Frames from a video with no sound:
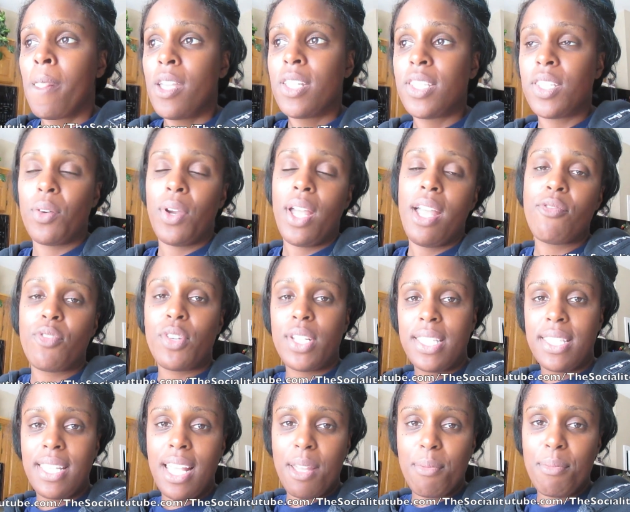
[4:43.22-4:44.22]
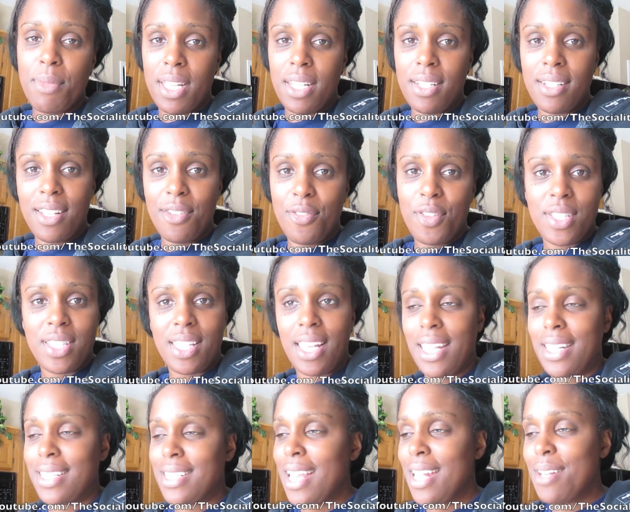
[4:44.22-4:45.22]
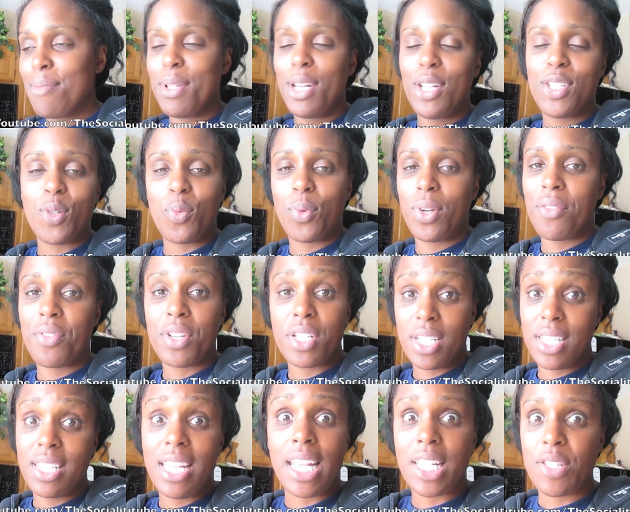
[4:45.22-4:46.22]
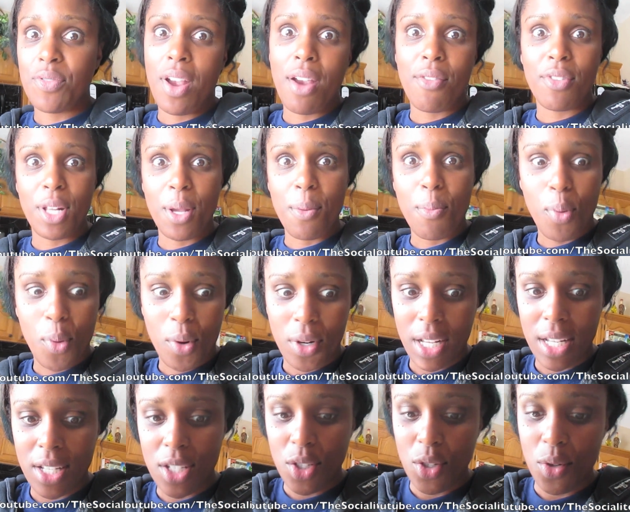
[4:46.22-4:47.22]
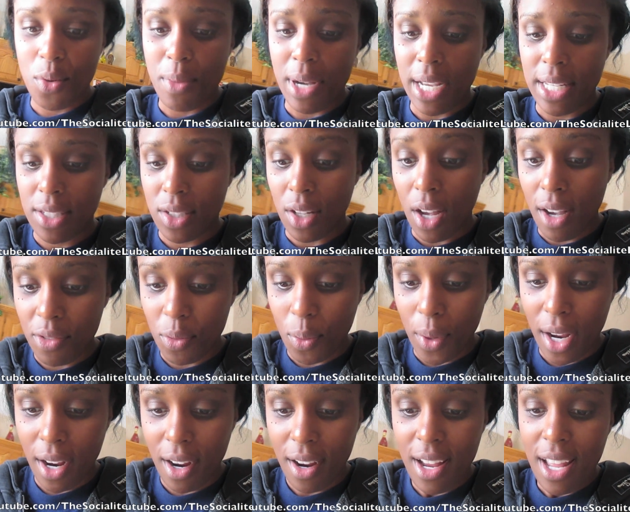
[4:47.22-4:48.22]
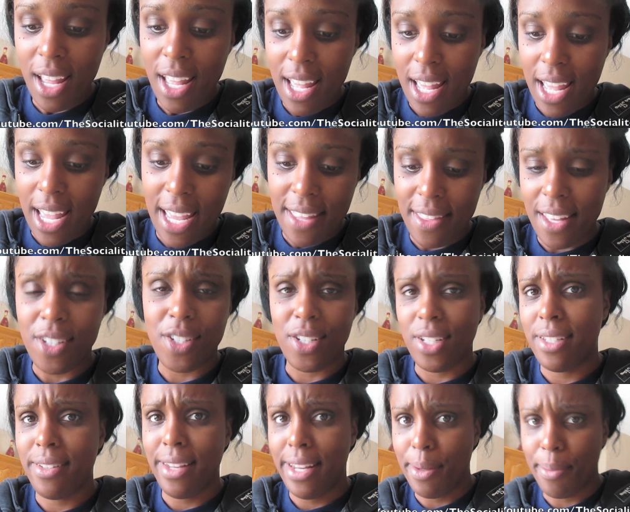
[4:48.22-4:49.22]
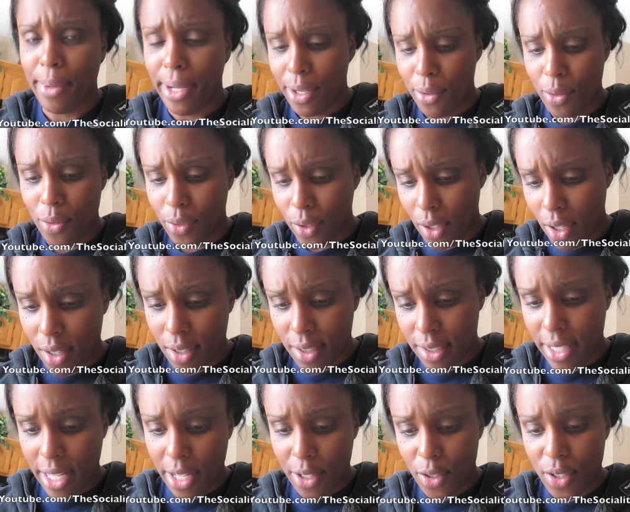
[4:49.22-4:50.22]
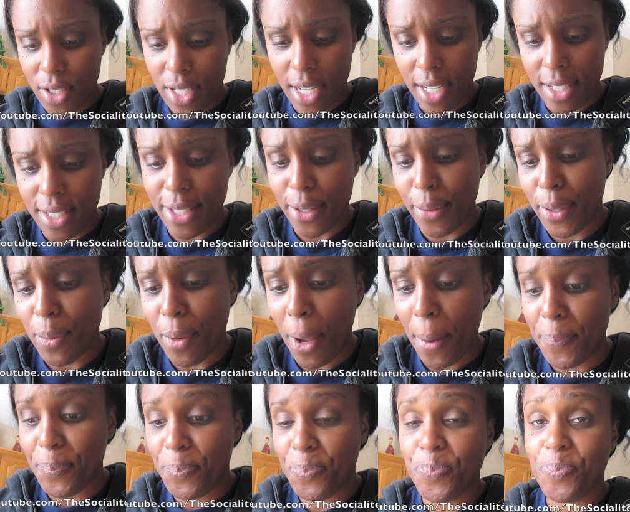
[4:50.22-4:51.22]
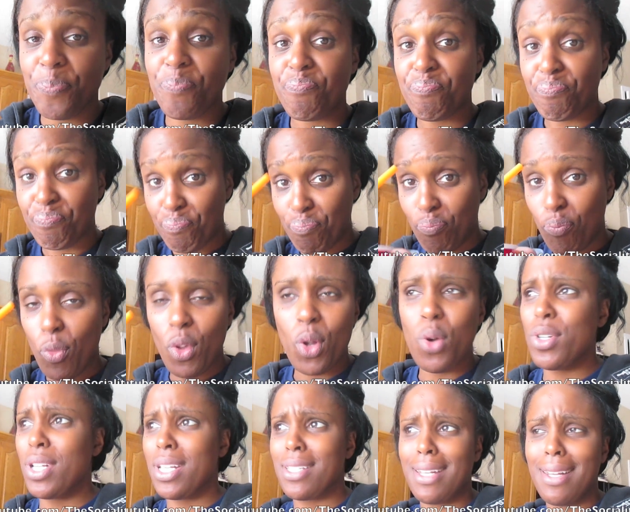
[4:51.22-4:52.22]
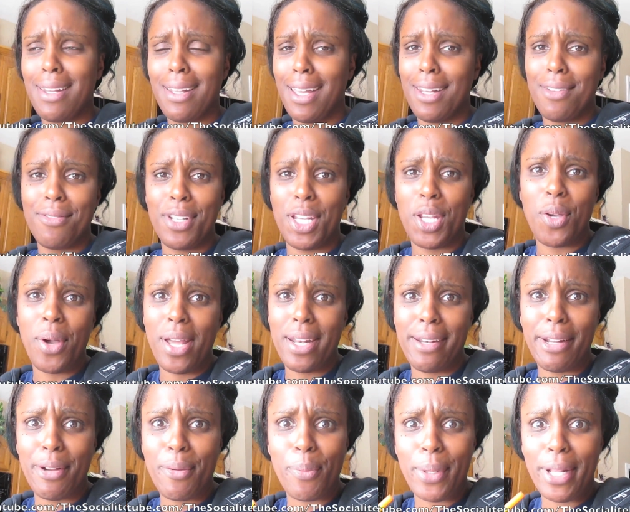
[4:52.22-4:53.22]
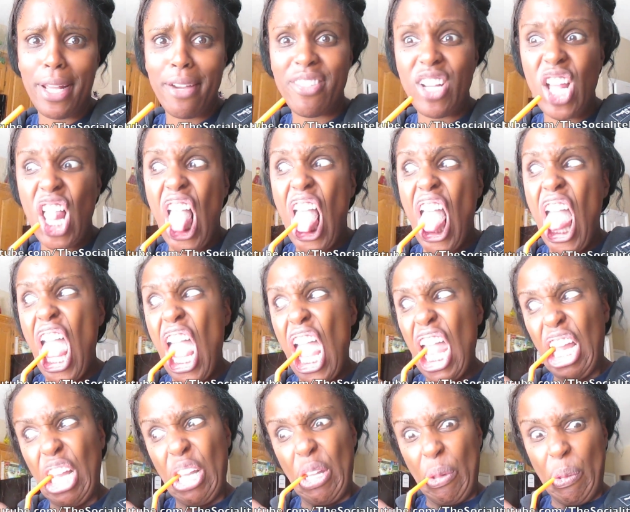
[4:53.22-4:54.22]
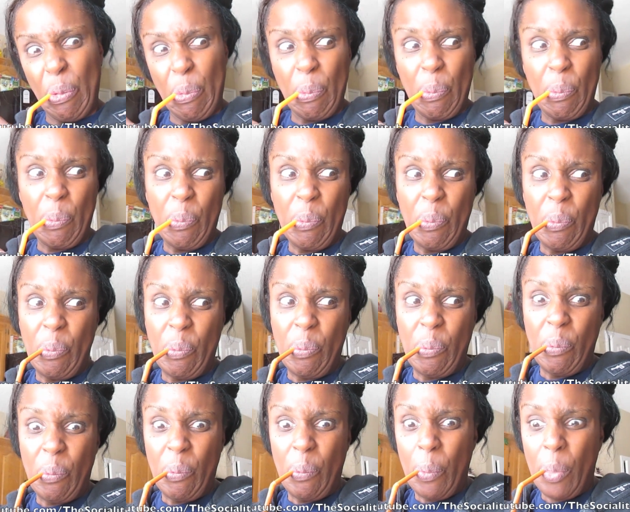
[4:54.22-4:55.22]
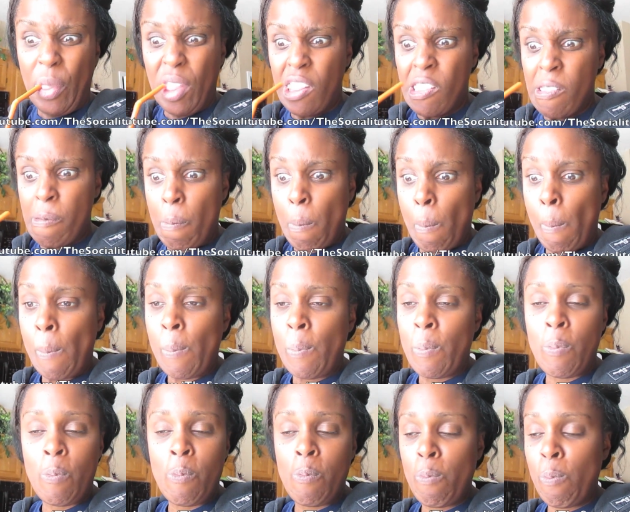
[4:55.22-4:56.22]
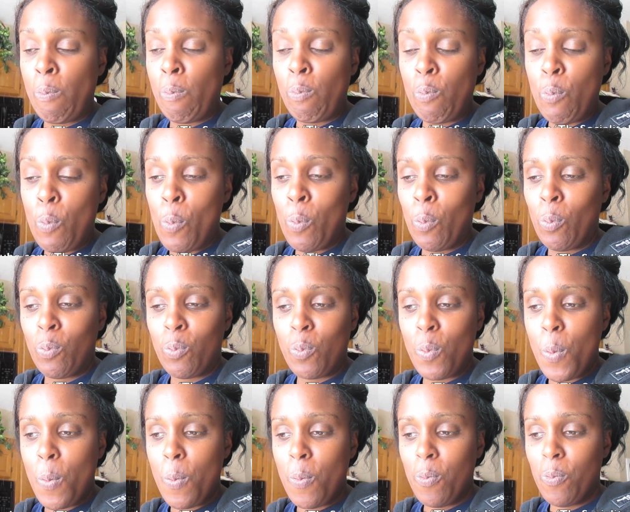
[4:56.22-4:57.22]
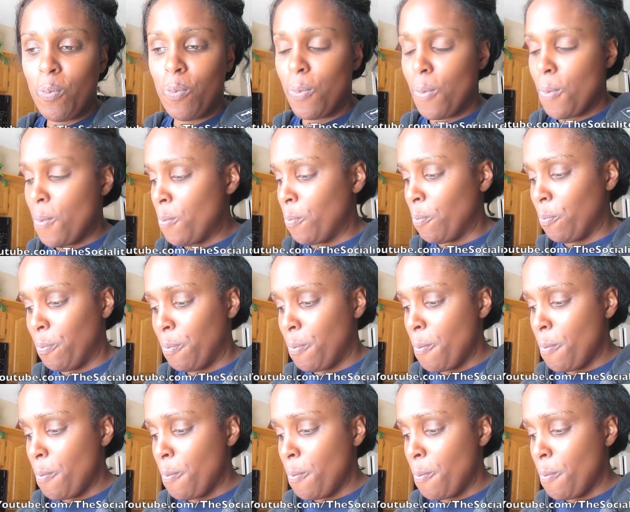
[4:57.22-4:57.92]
So every segment, if it's like 10 minutes or whatever, it just takes forever to import into my software. And that's just anybody who vlogs, they understand. So anyway, or does any kind of video editing or whatever. Mm mm mm. Mm.